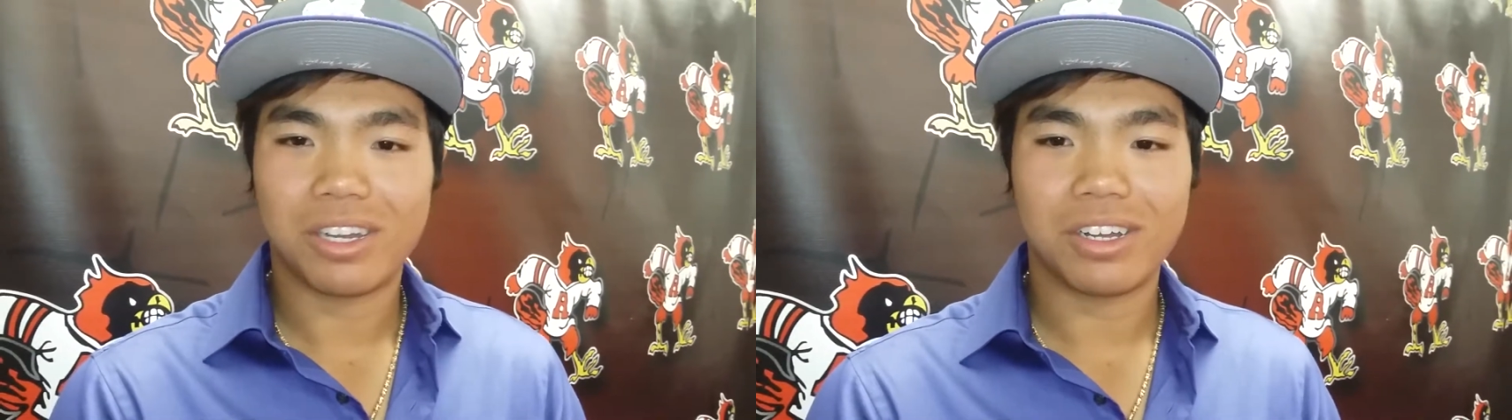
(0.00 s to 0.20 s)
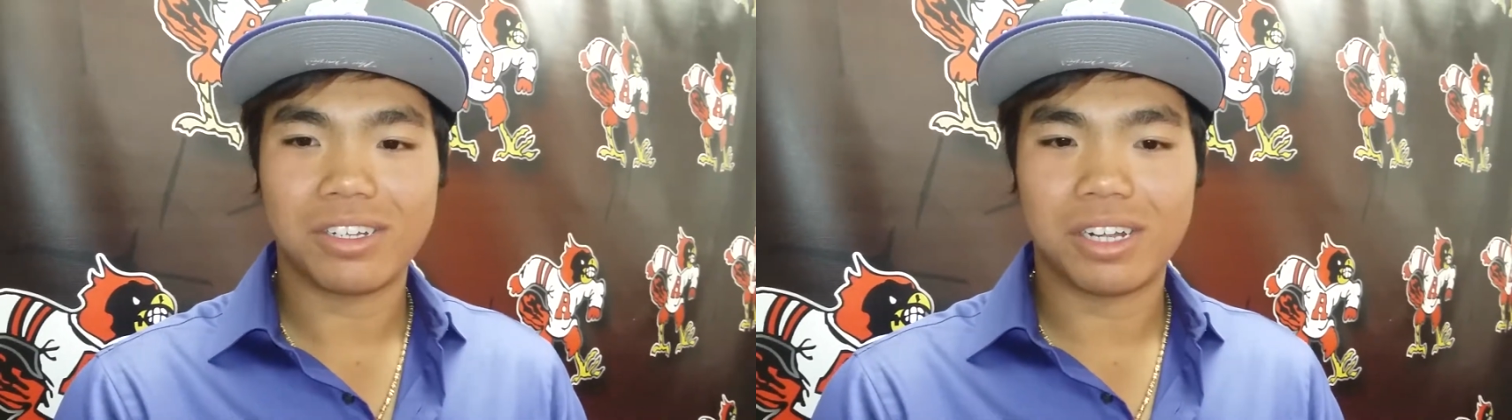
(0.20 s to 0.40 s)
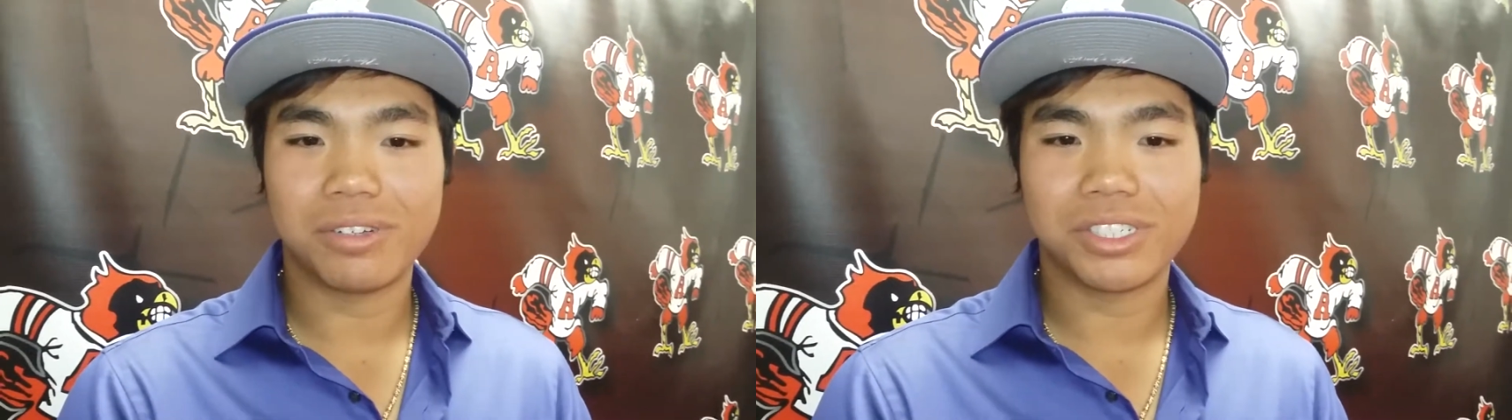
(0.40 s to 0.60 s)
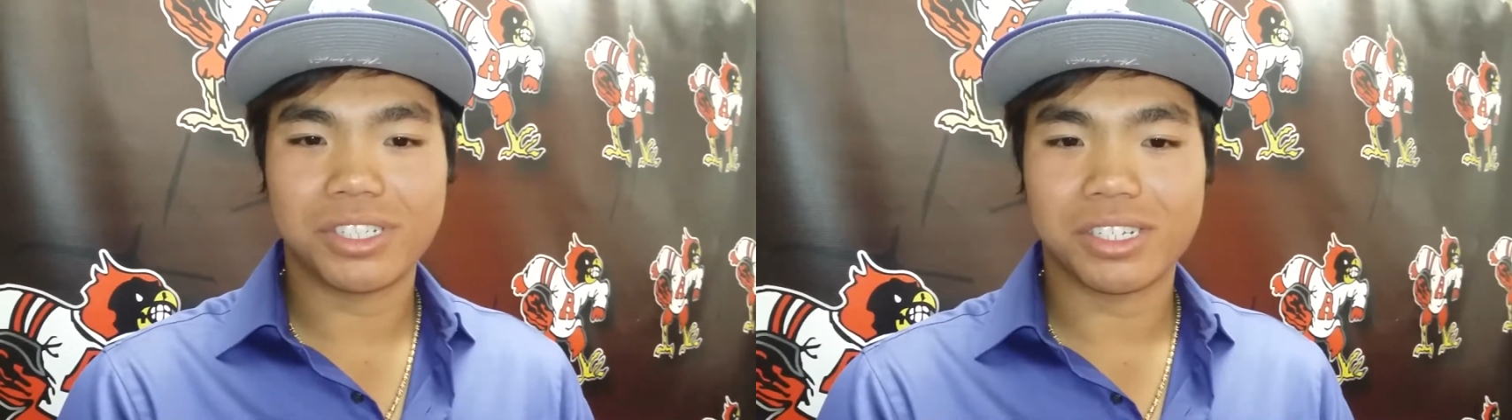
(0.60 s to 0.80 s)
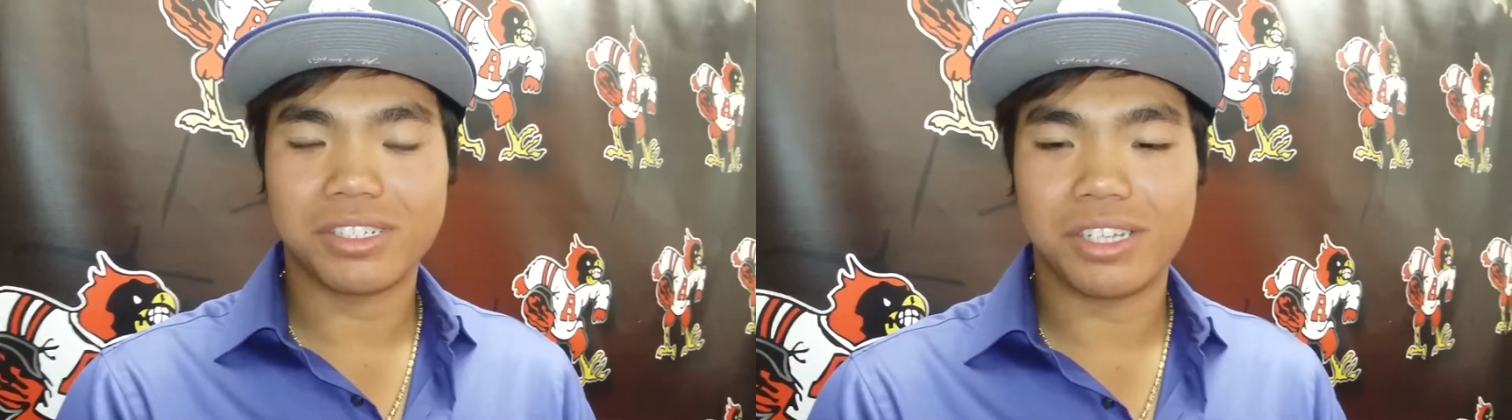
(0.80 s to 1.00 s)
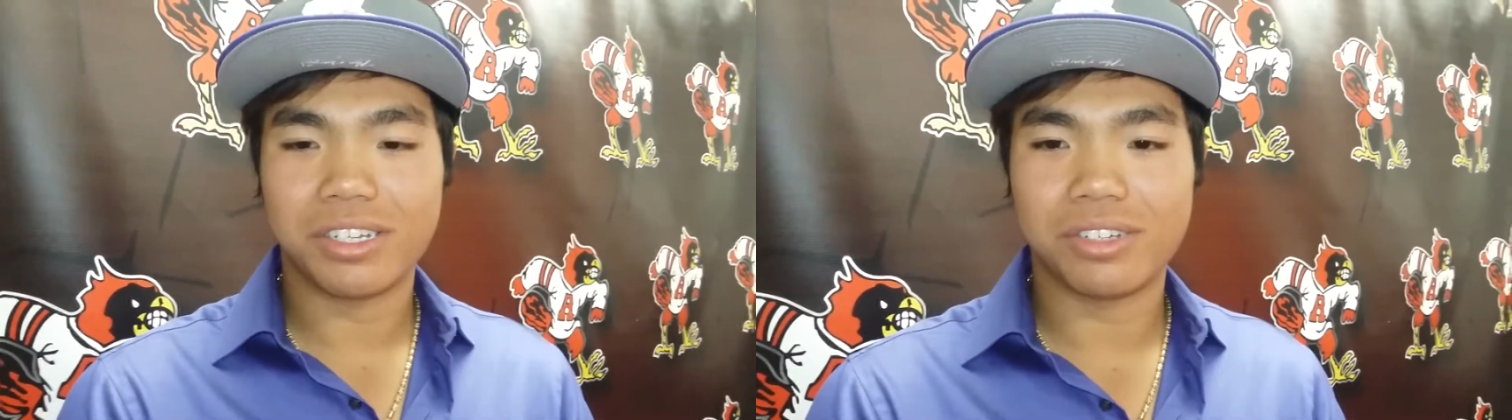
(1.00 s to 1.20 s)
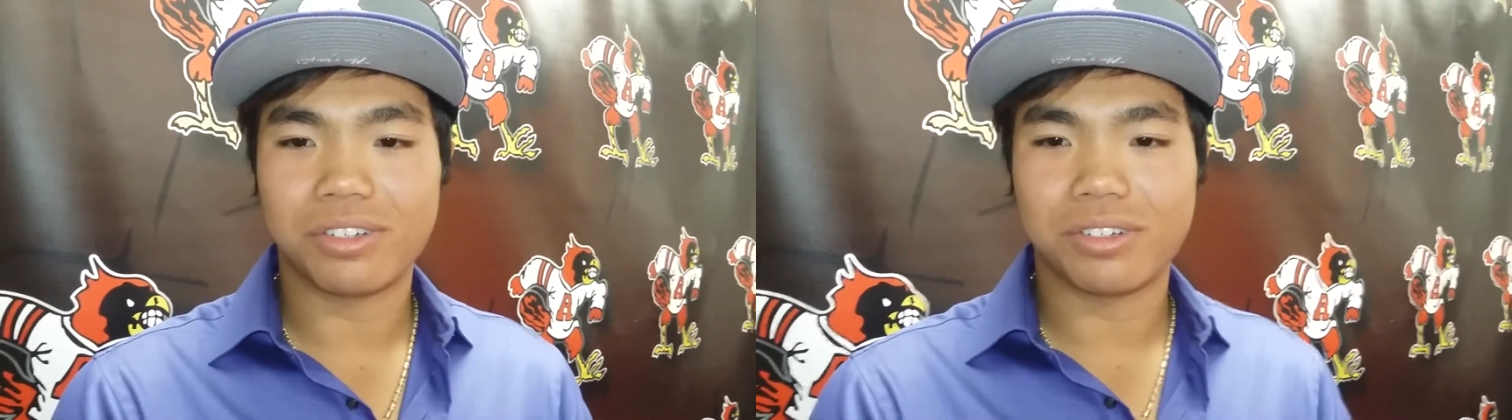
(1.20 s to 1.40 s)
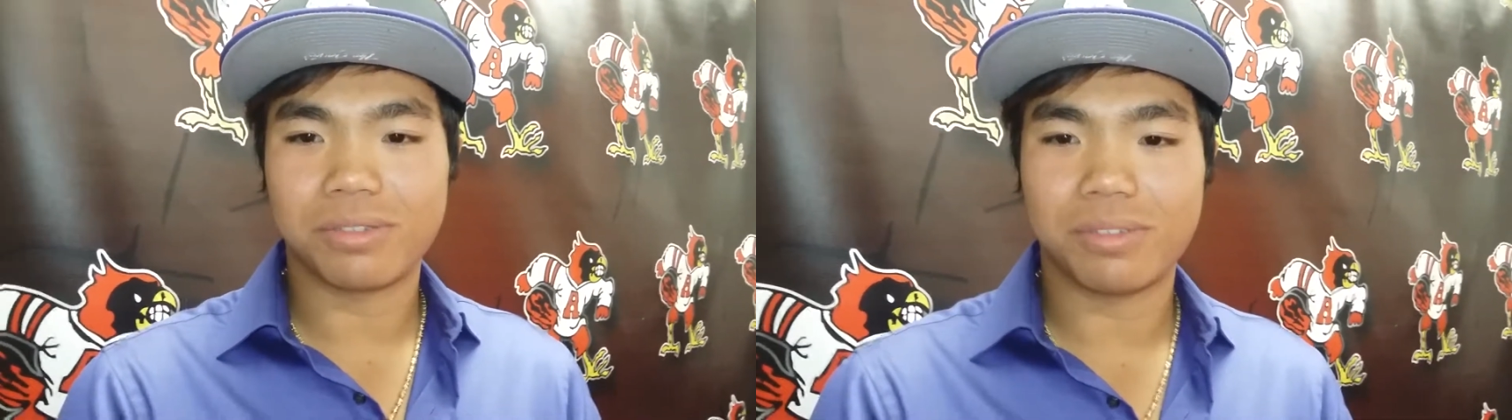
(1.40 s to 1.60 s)
Uh, I would just like to thank you
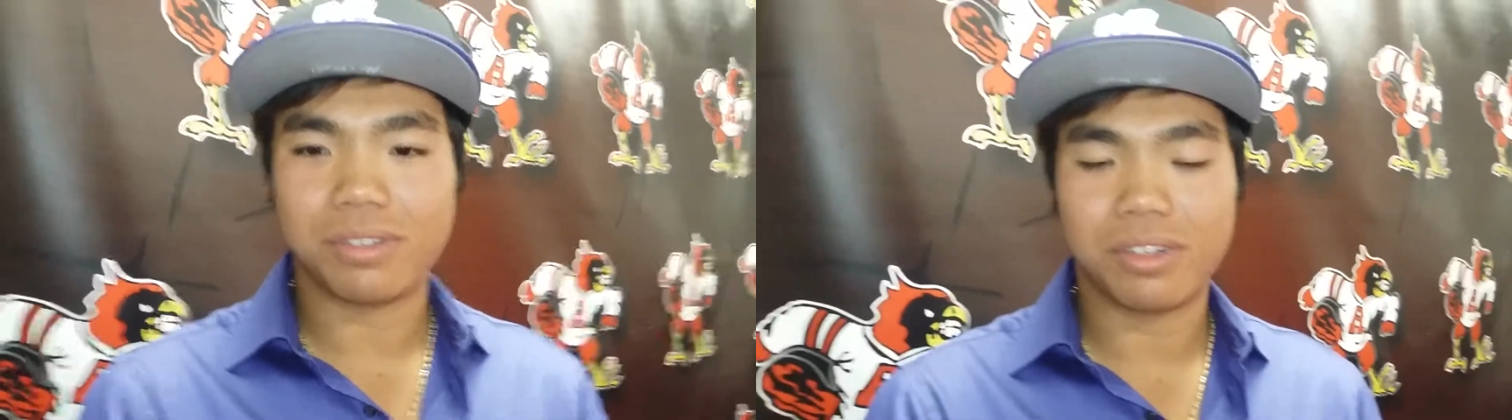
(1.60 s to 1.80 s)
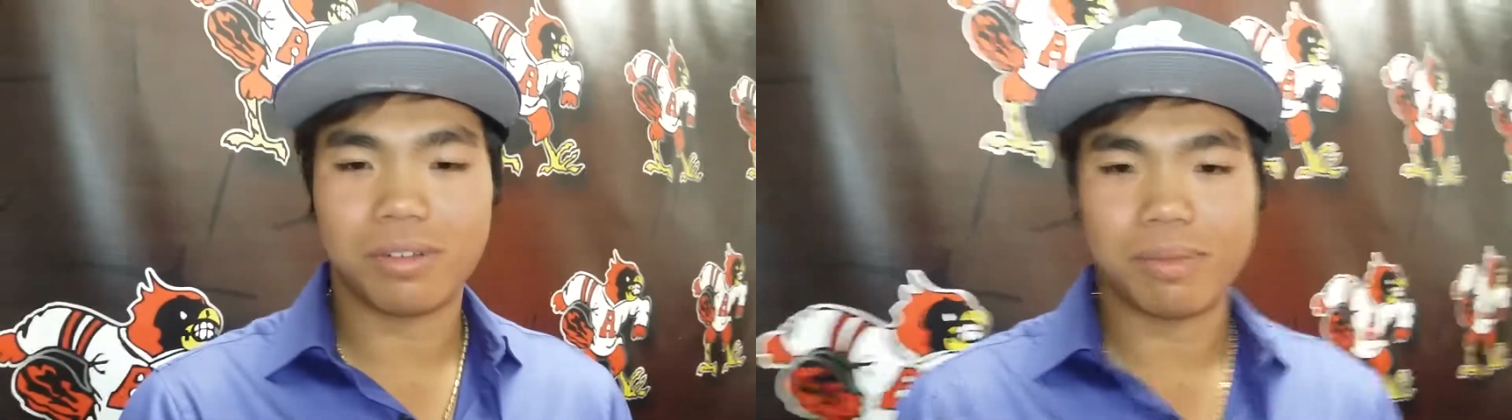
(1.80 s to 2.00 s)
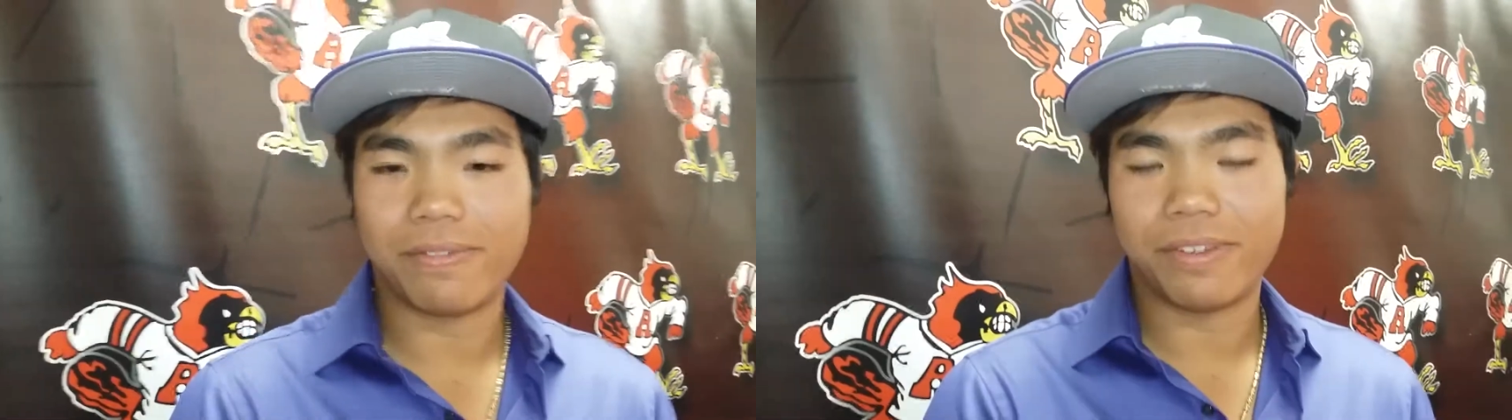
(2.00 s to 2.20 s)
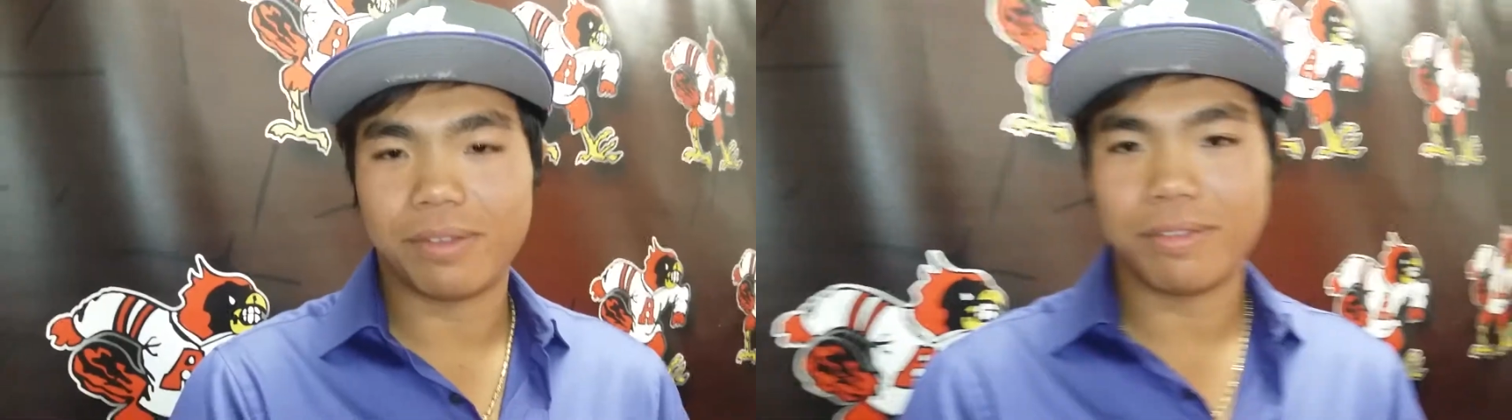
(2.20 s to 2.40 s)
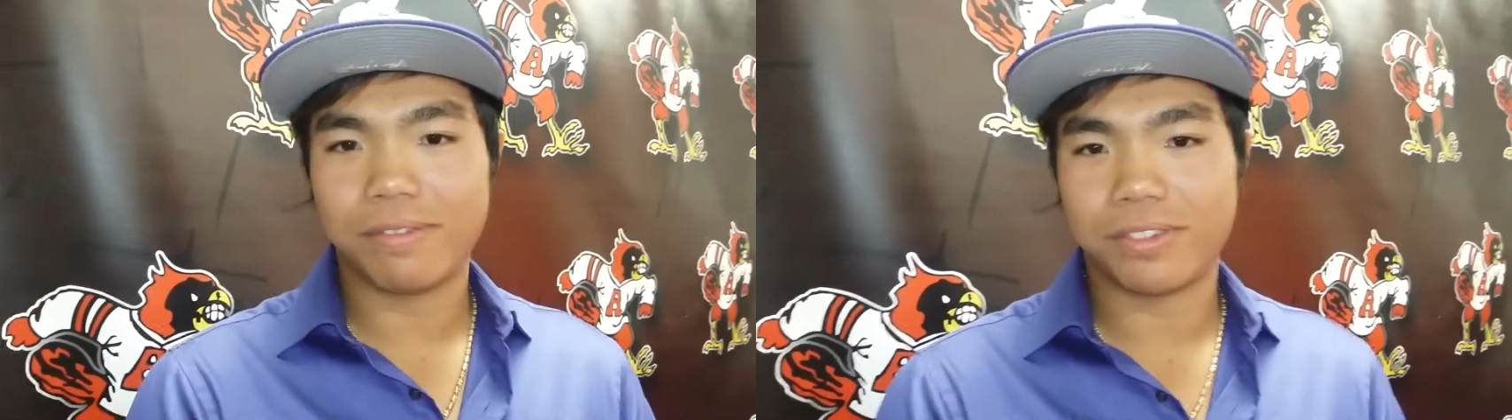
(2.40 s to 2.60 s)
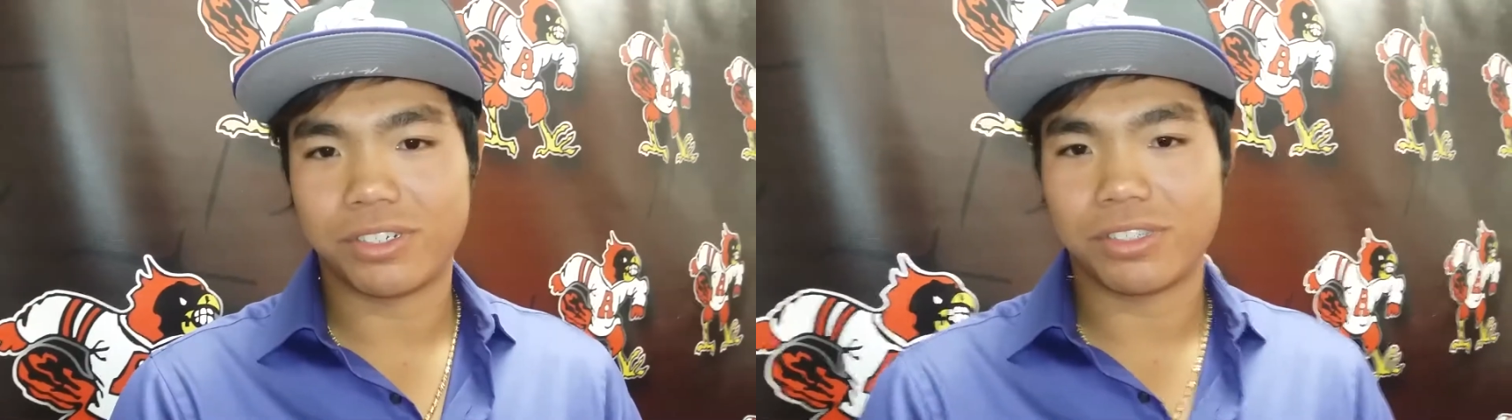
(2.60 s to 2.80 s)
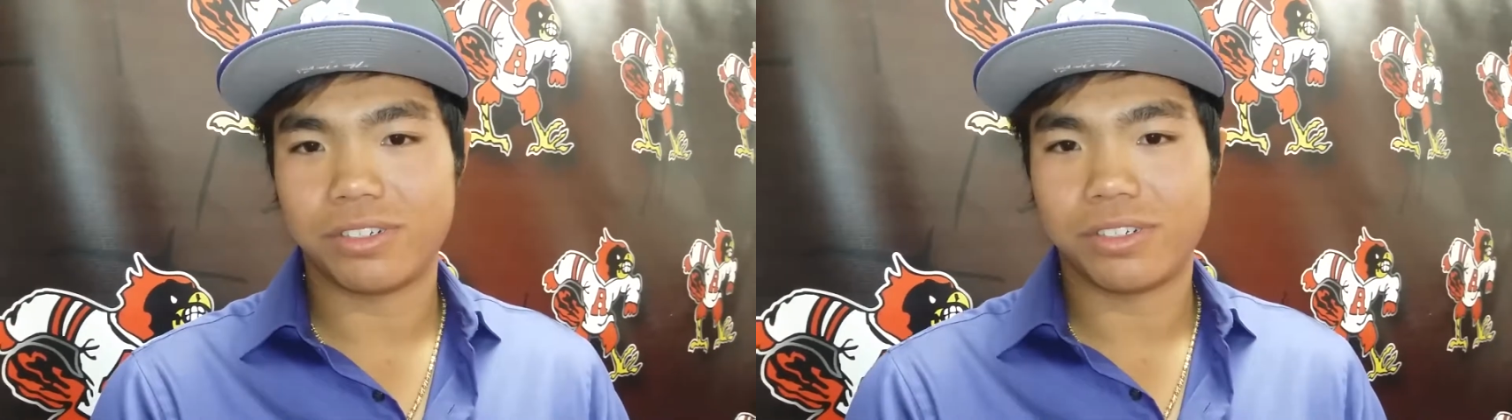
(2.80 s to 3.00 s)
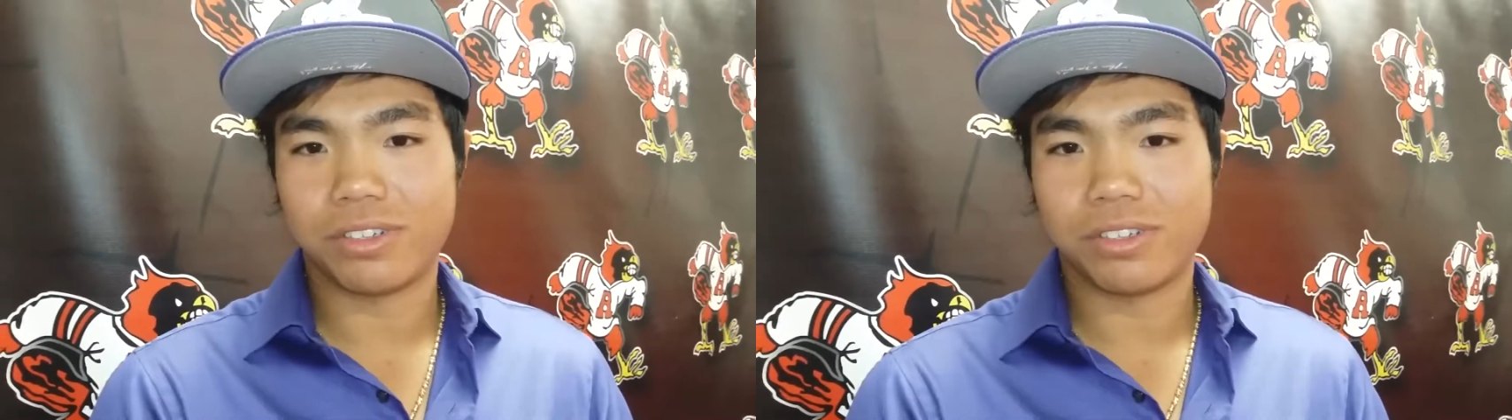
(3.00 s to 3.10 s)
know uh, my family for sure.